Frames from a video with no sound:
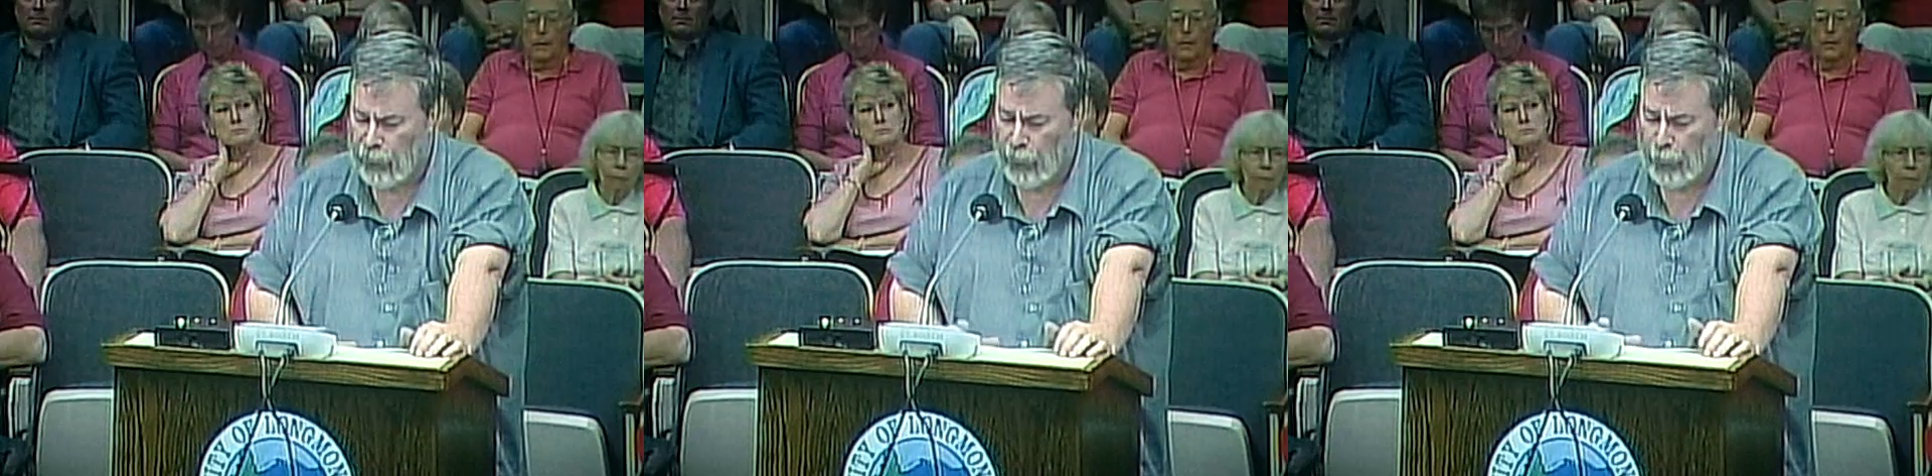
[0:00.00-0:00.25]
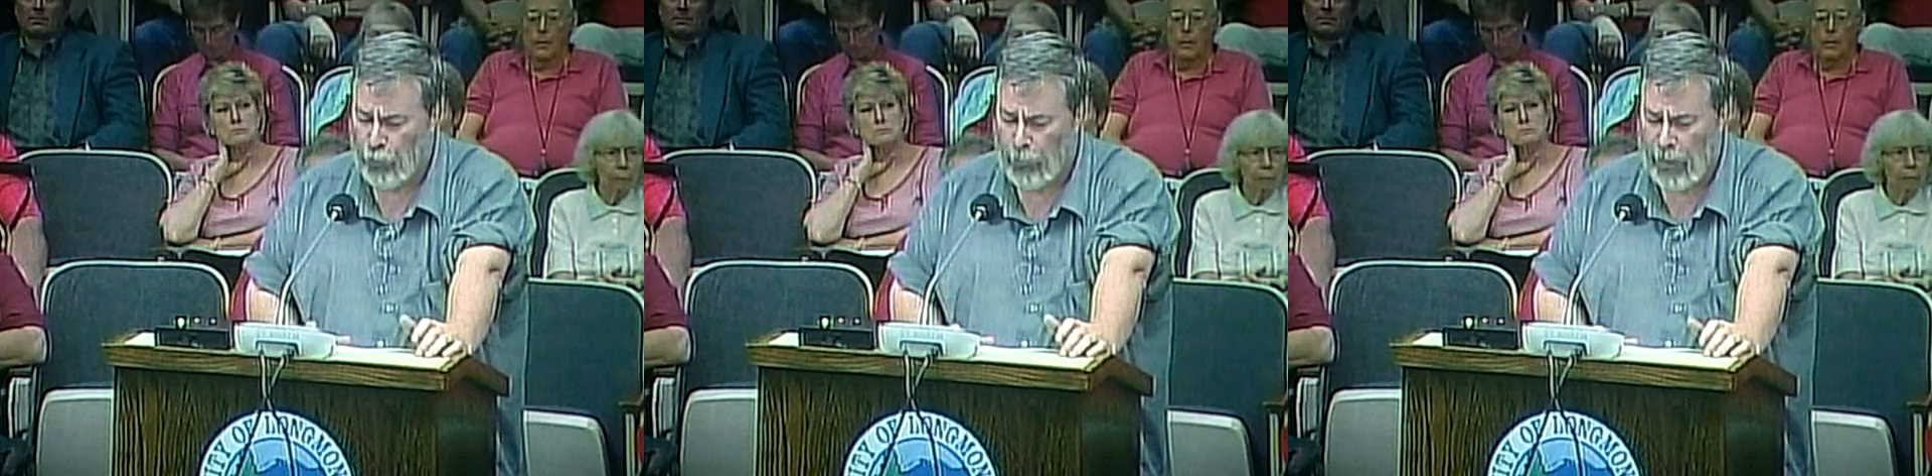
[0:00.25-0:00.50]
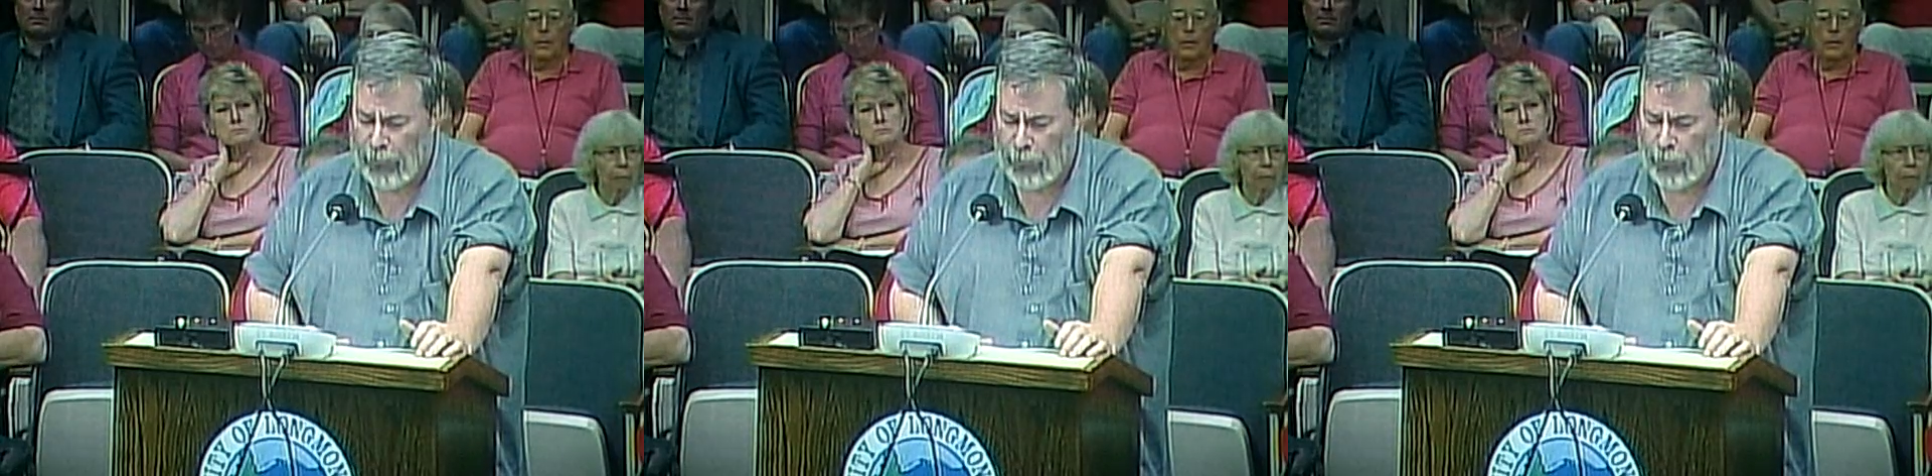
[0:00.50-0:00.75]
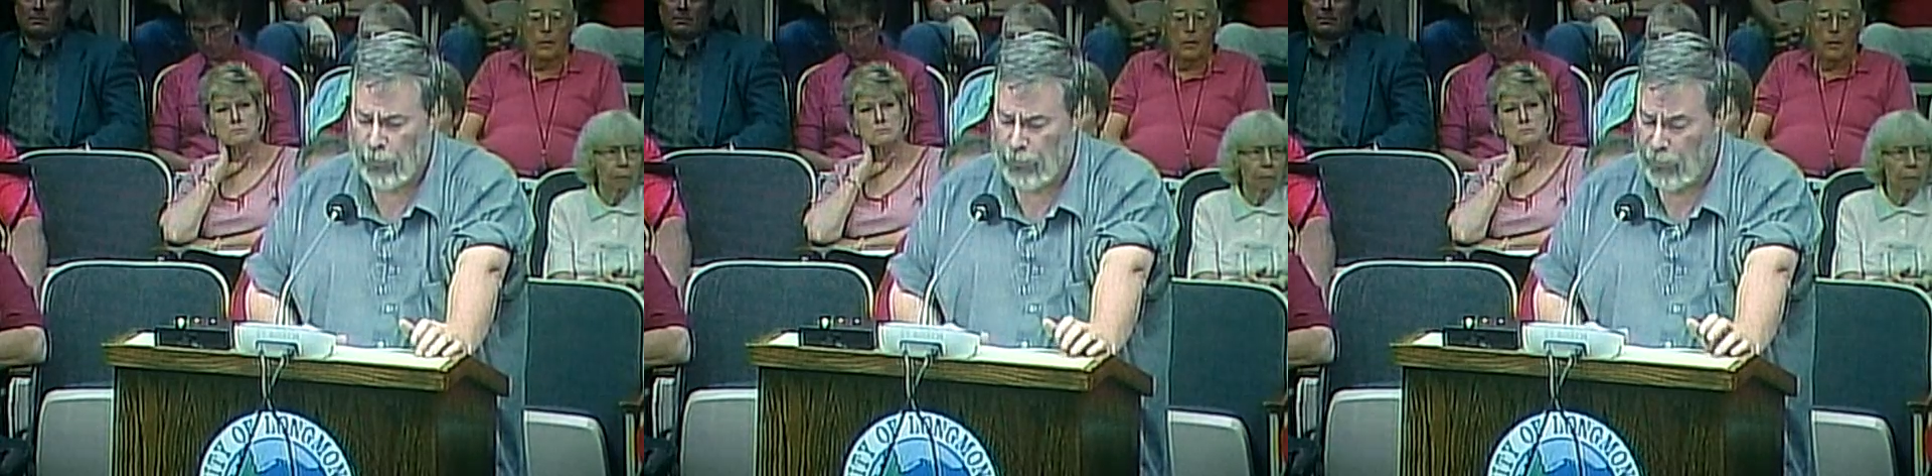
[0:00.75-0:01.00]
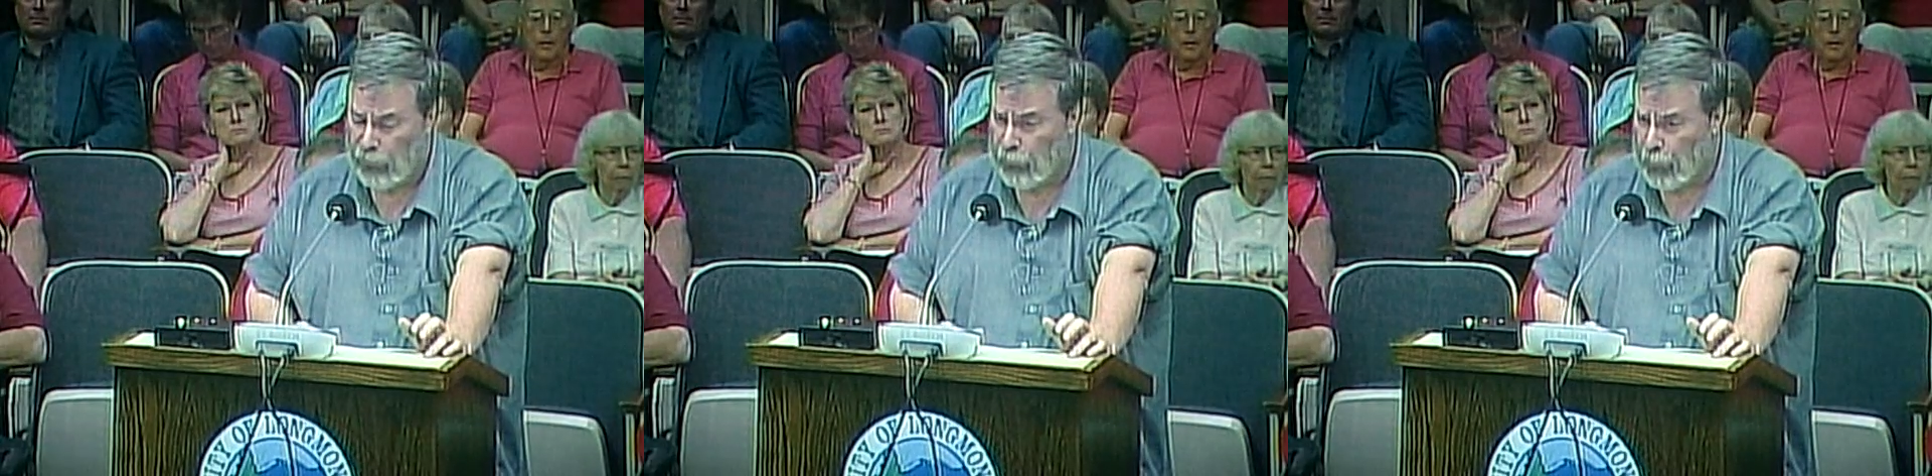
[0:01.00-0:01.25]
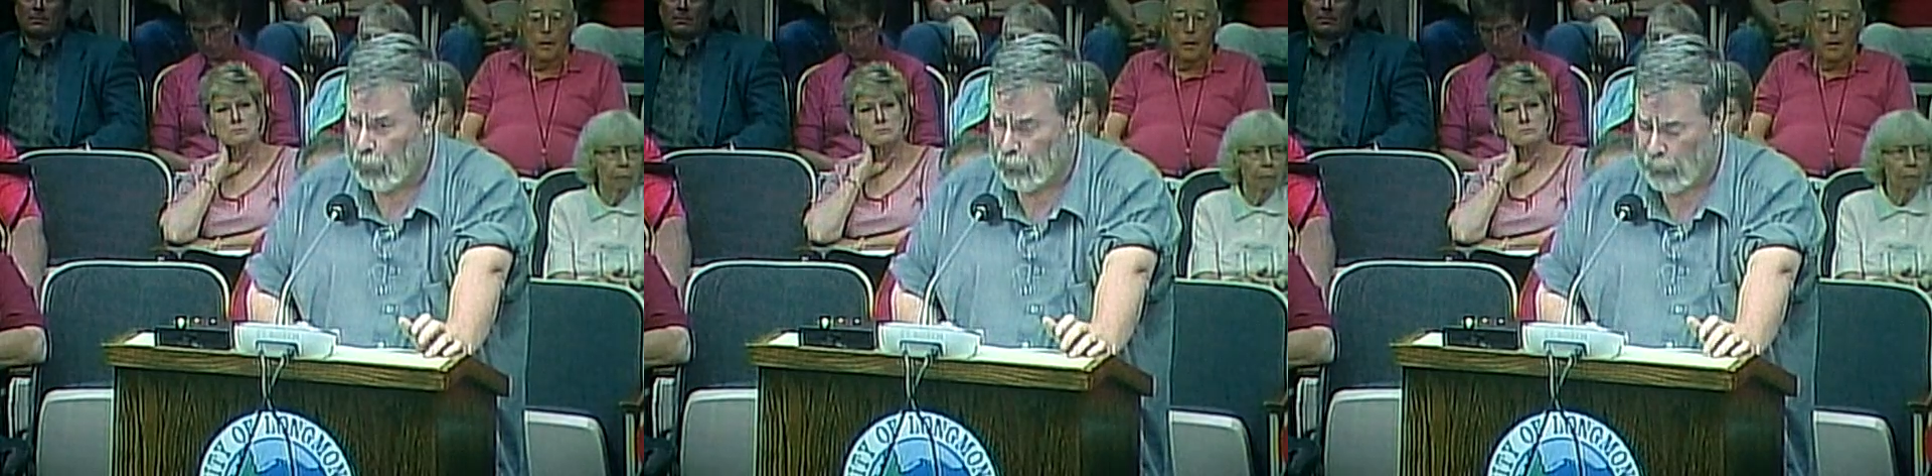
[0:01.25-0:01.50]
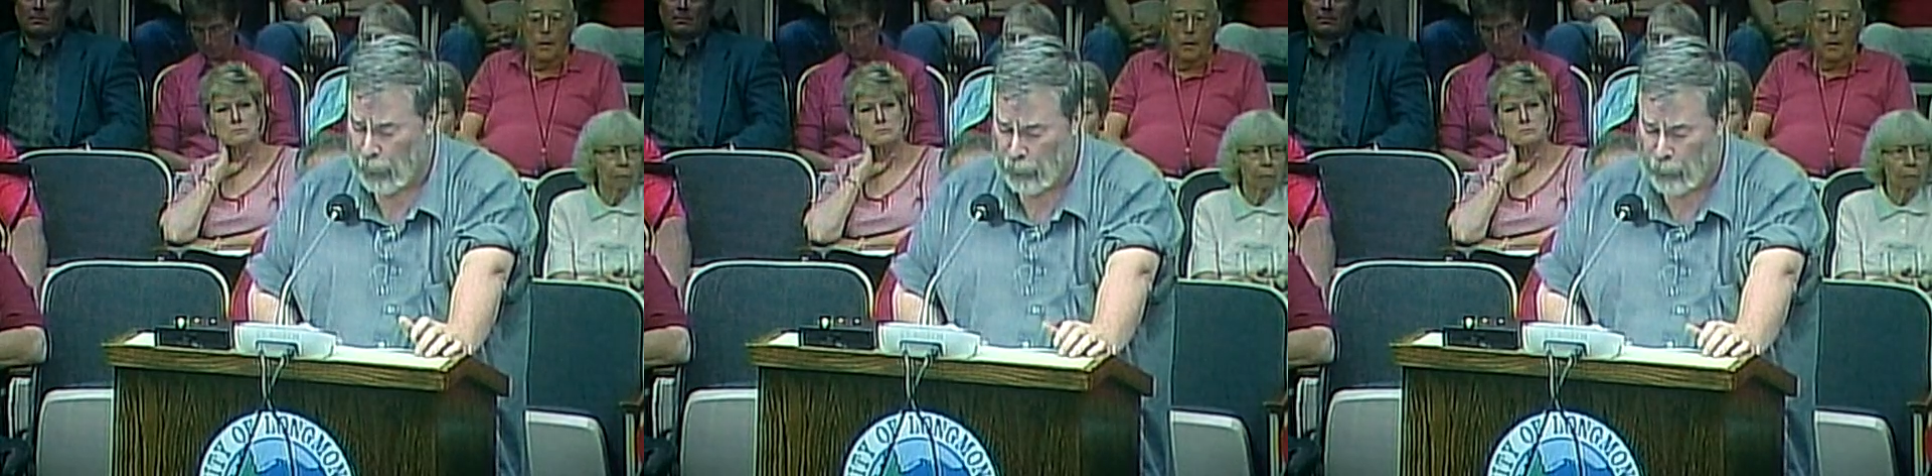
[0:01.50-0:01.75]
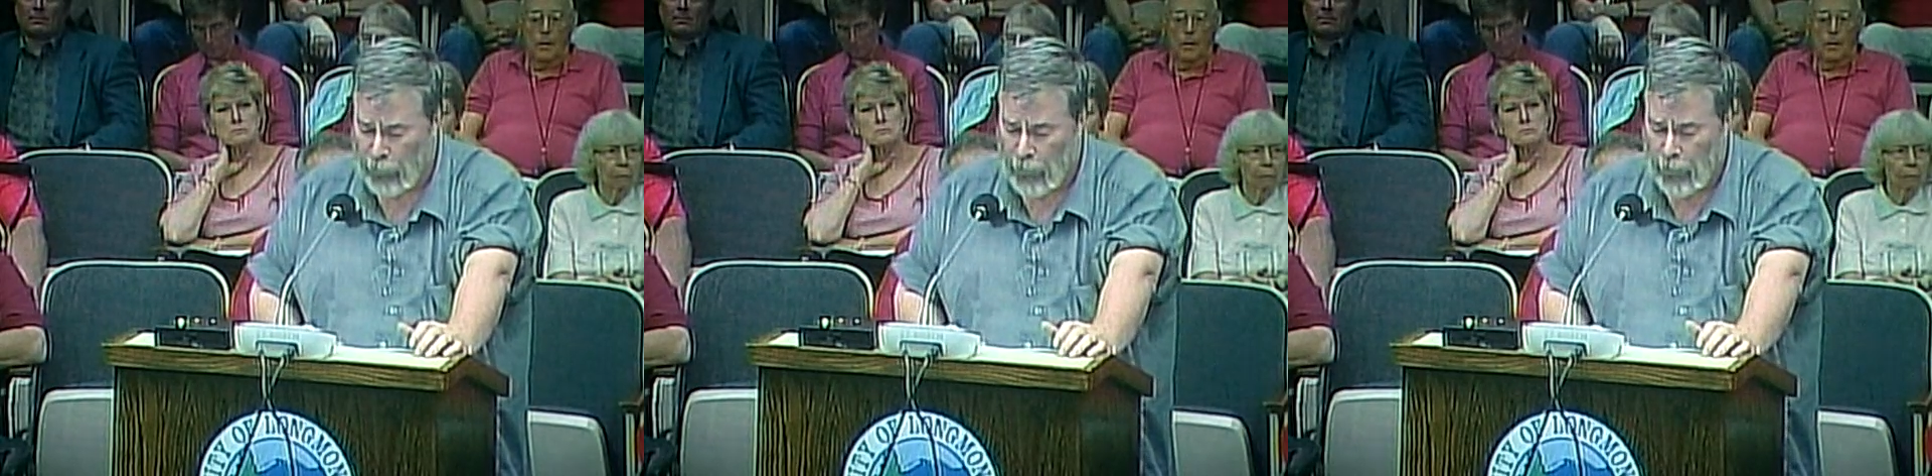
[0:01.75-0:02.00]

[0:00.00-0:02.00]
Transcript: is to pull back the curtain and expose those